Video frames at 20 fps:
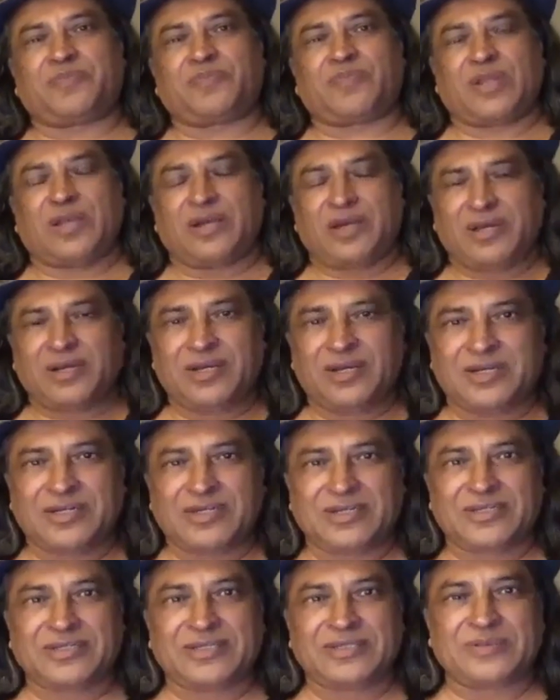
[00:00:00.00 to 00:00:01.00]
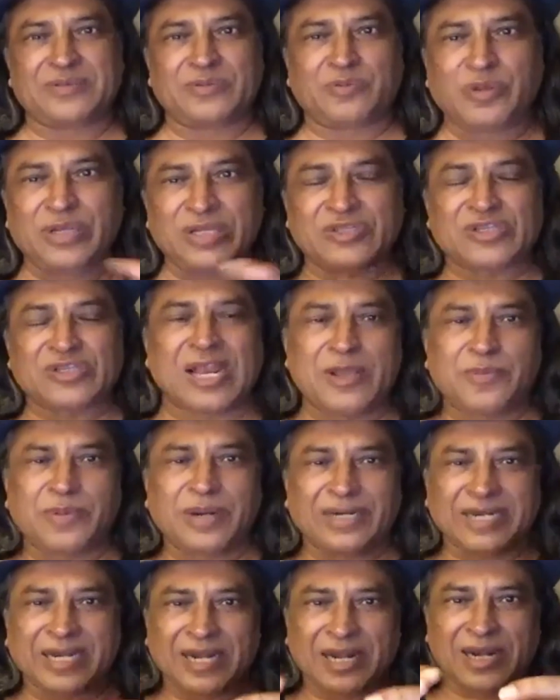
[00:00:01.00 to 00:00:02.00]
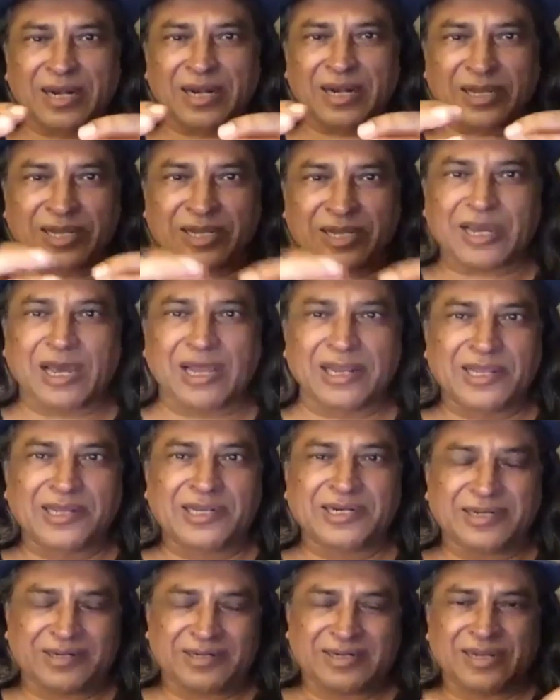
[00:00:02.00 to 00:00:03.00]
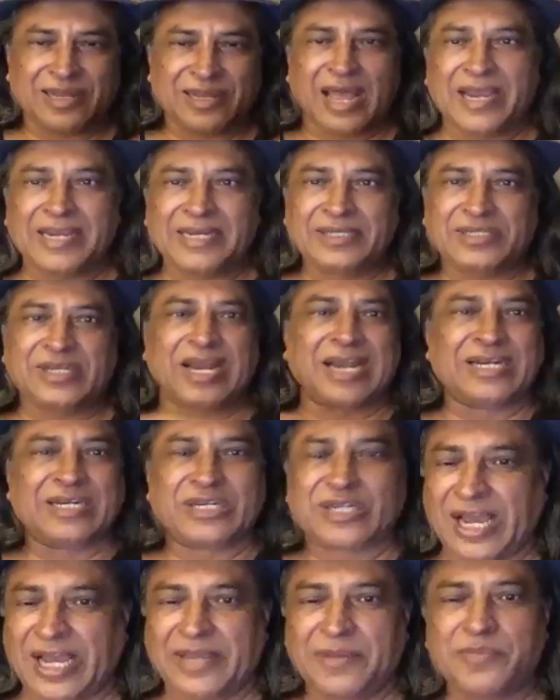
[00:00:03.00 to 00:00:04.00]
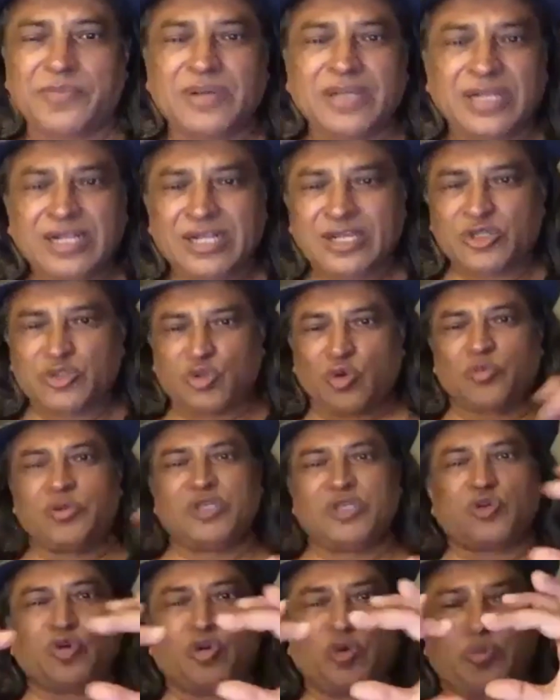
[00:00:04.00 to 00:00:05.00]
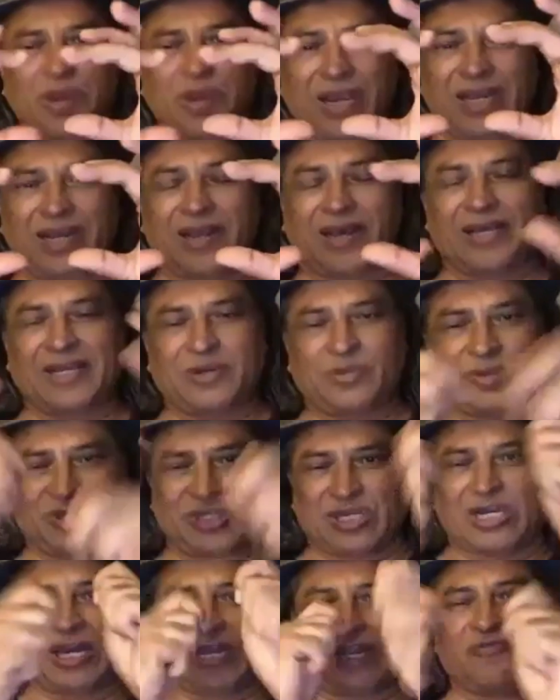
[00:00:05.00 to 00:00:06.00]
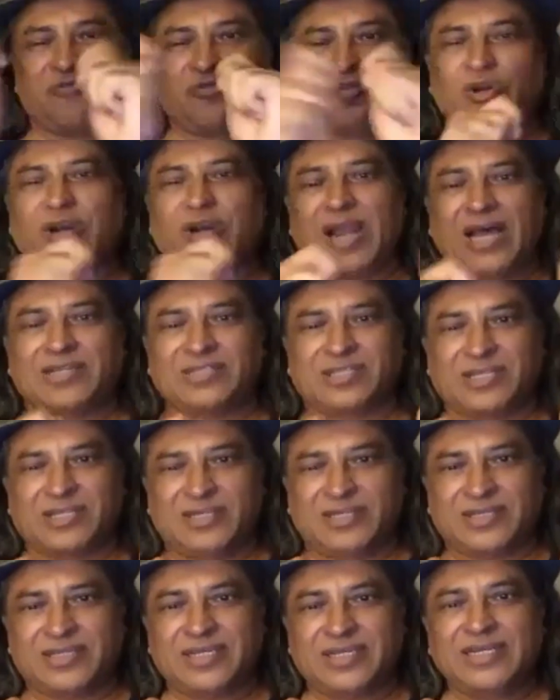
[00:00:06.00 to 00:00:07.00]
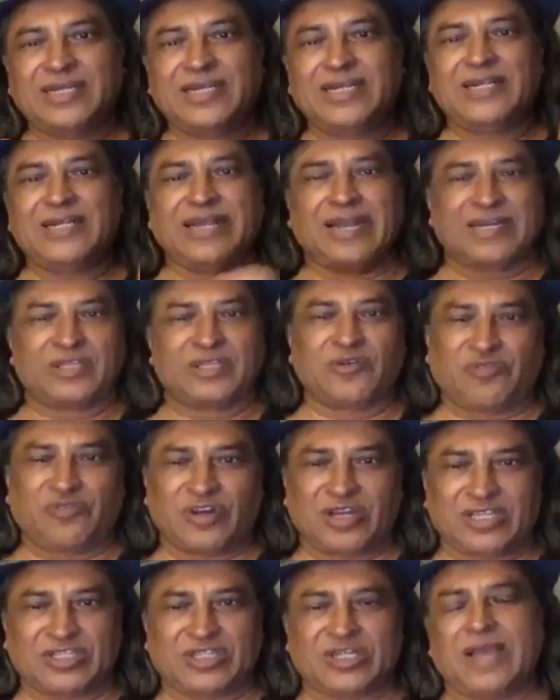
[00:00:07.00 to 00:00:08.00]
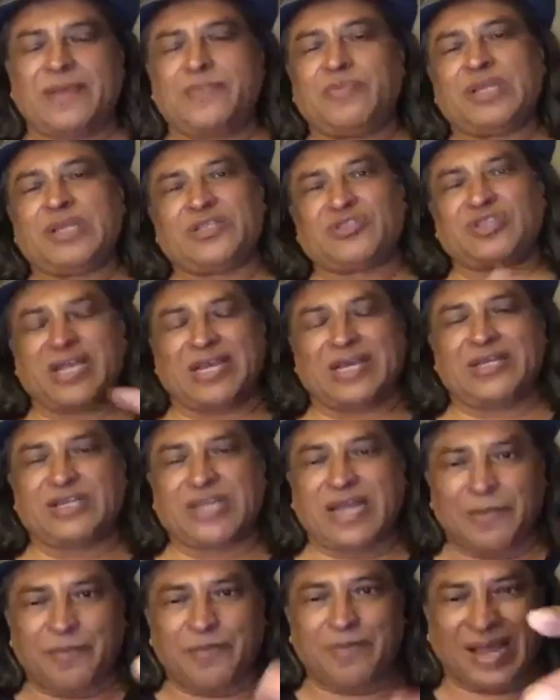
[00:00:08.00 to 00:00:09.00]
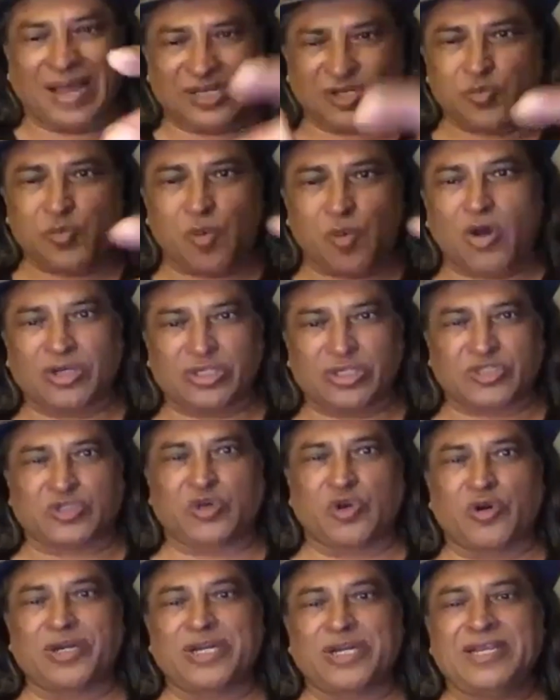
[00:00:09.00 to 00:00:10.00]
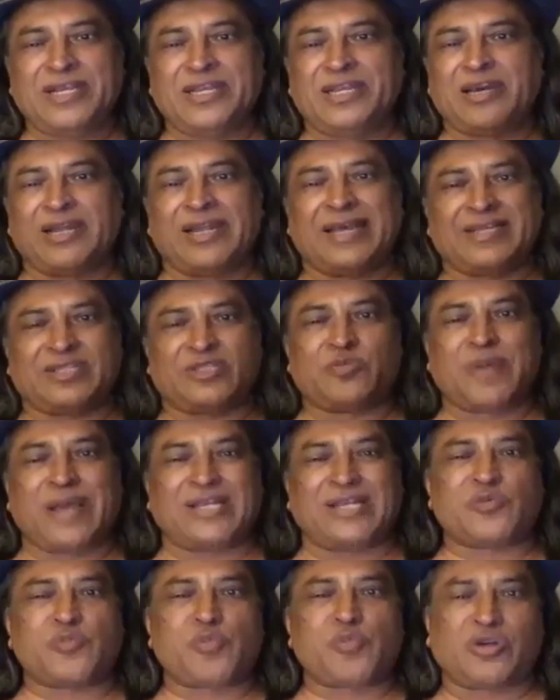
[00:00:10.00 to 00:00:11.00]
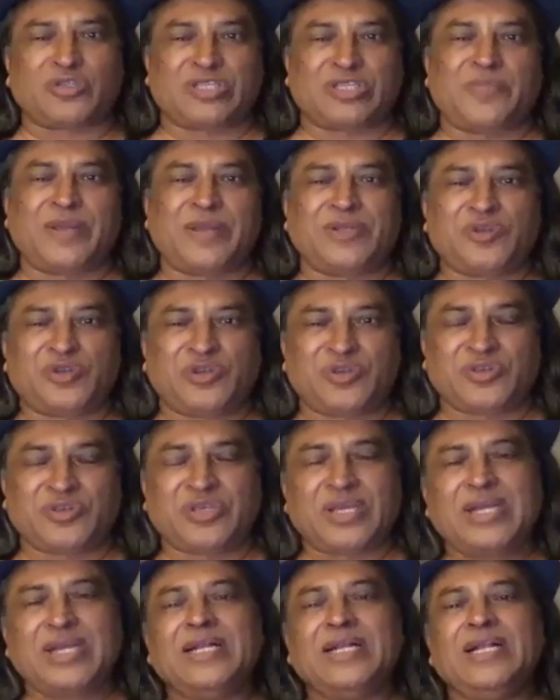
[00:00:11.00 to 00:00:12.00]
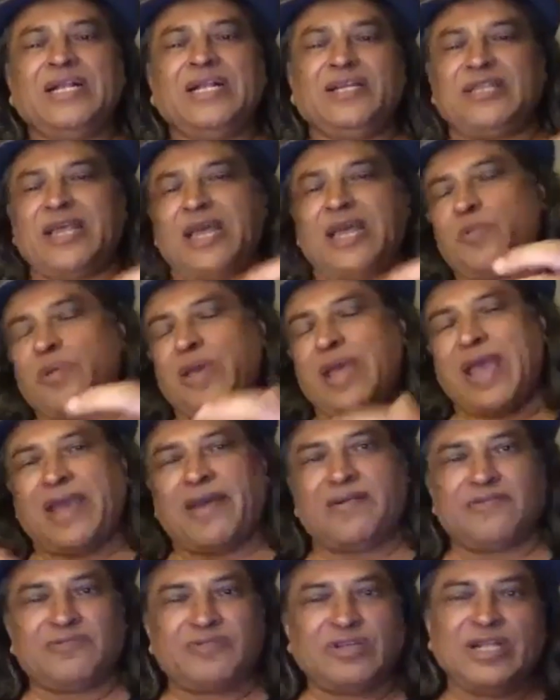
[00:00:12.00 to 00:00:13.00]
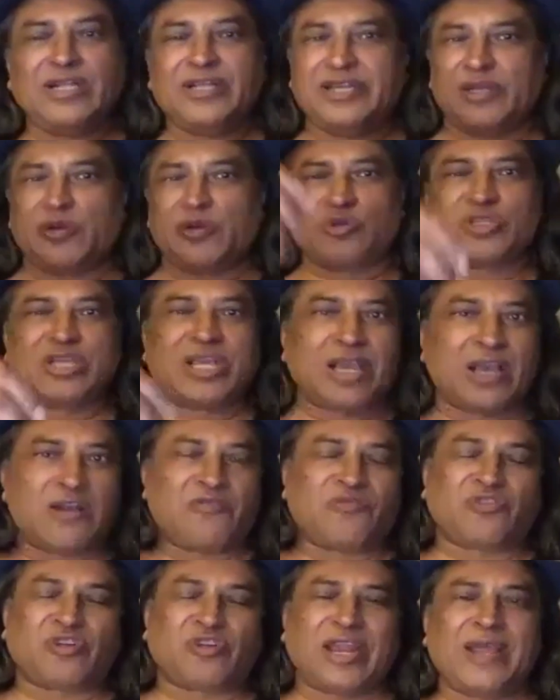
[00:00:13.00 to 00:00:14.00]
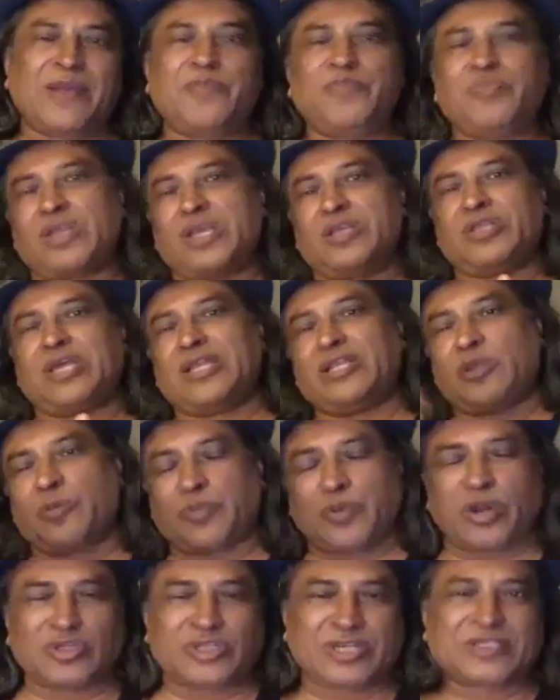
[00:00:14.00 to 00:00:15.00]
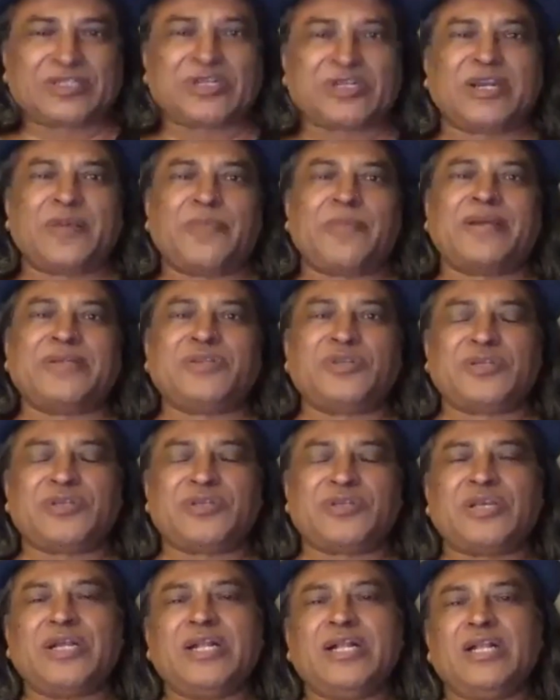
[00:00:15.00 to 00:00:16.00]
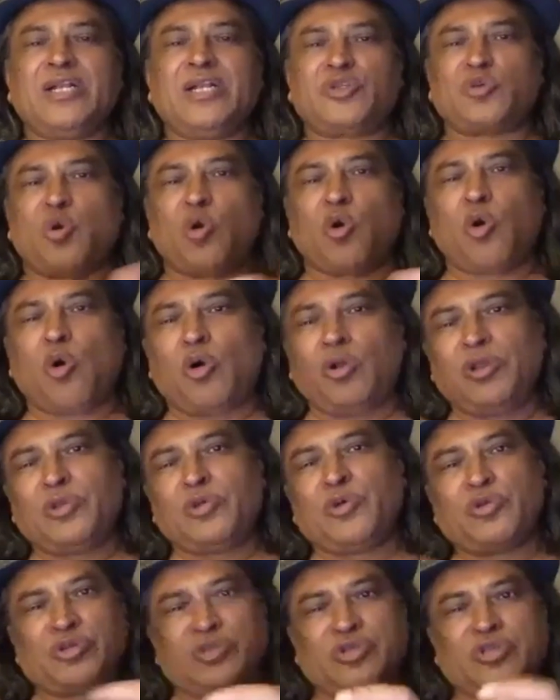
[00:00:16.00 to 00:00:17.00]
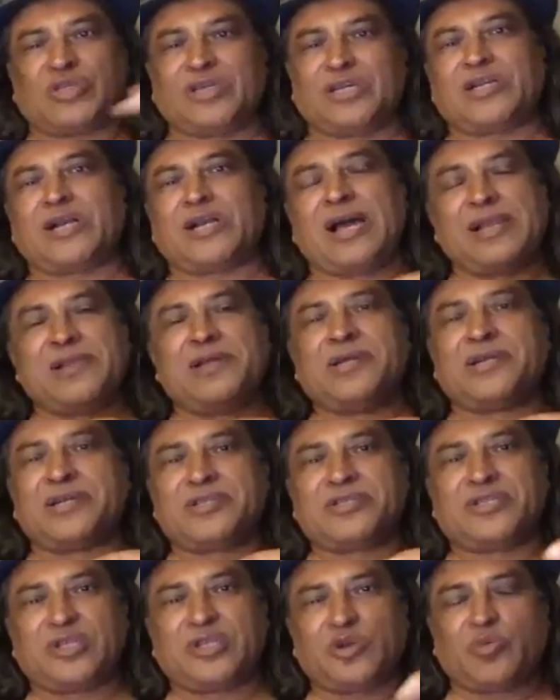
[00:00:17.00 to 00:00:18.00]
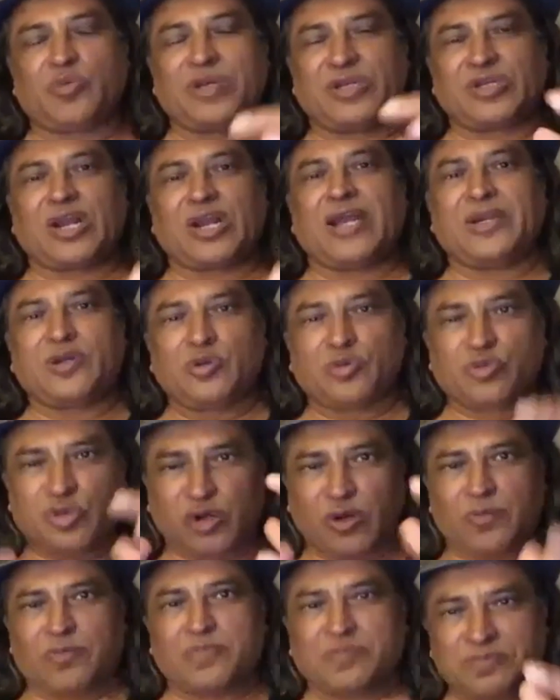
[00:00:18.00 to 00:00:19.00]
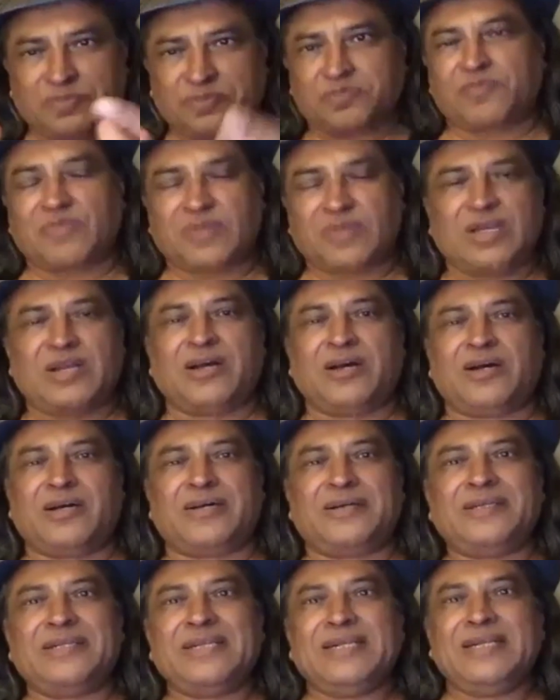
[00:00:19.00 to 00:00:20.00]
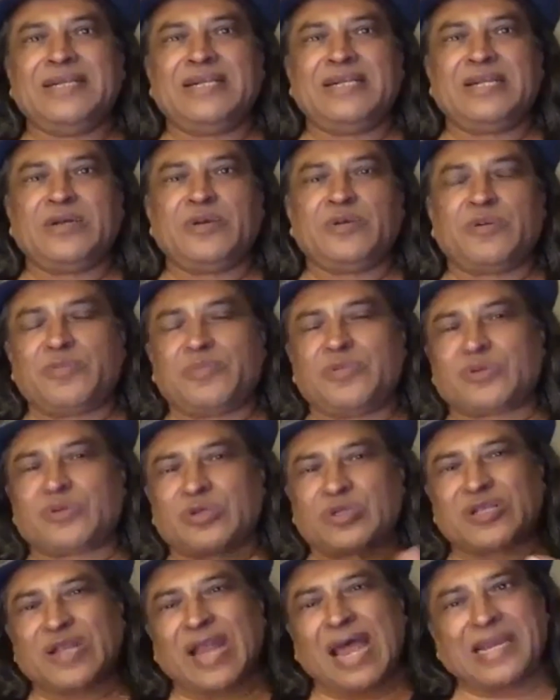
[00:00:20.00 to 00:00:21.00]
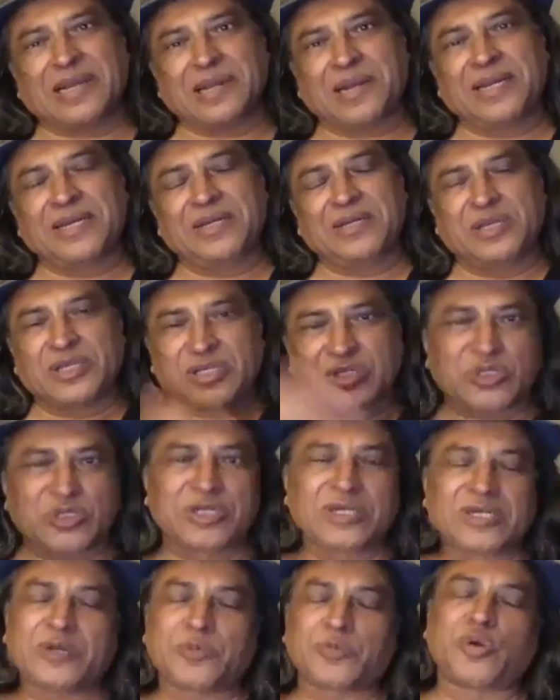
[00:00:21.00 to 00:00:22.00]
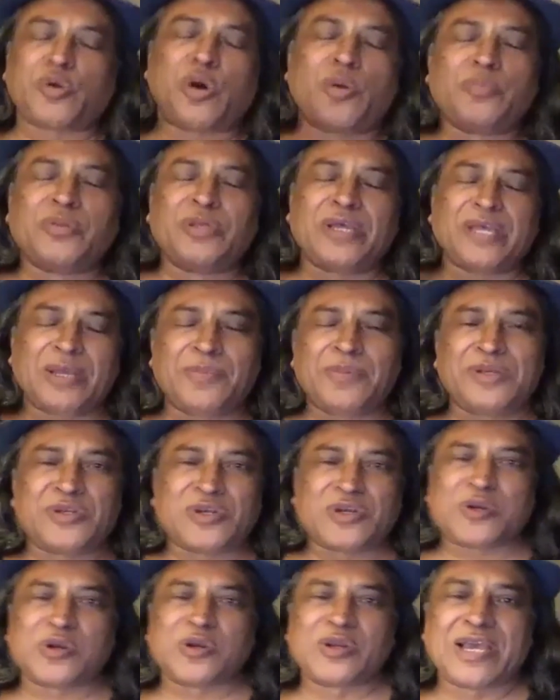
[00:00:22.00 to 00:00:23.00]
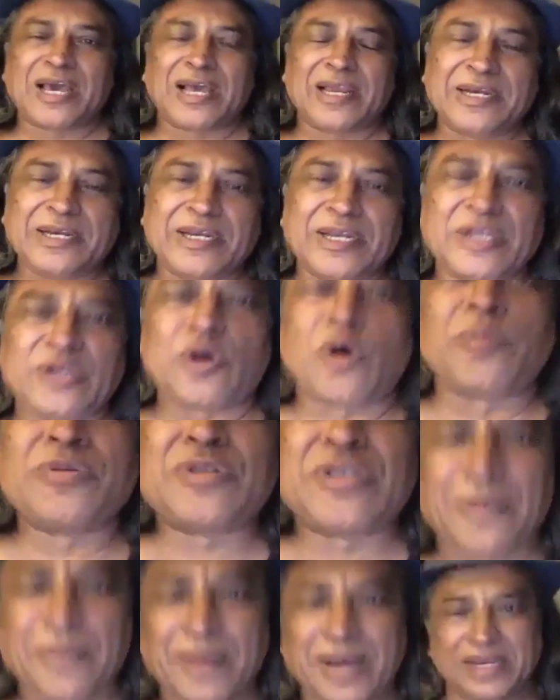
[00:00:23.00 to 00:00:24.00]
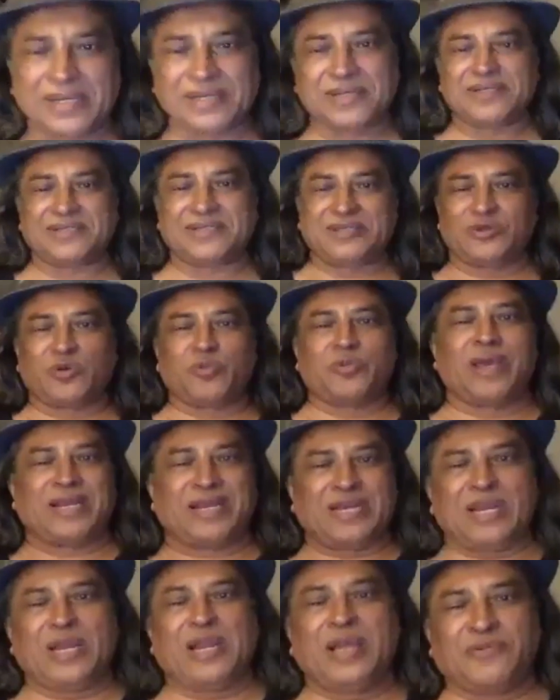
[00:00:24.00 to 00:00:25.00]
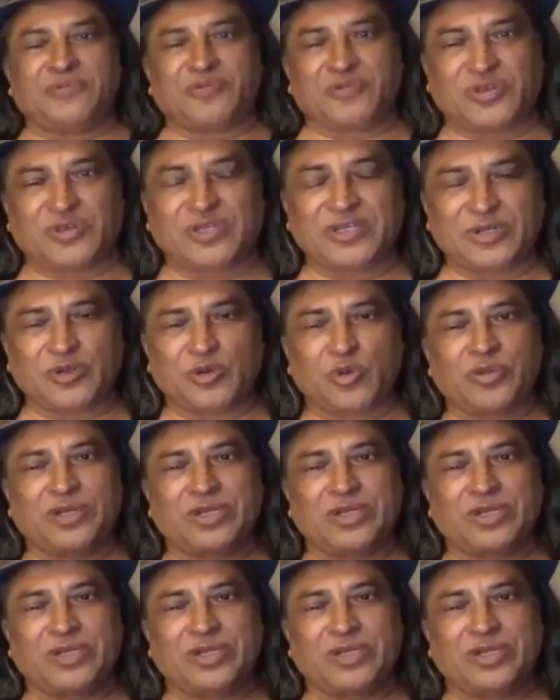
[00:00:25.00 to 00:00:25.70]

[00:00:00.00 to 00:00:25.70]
we celebrated color, light, and time. So which could be like with the colorful glasses at the first time, then second time matchbox story, he collects matchbox images. Then we have, you know, single frame, then the projected images. So all those colors, you know, we try to sort of slightly distant it from the immediate reality of Sanmay, you know, where he lives. You know,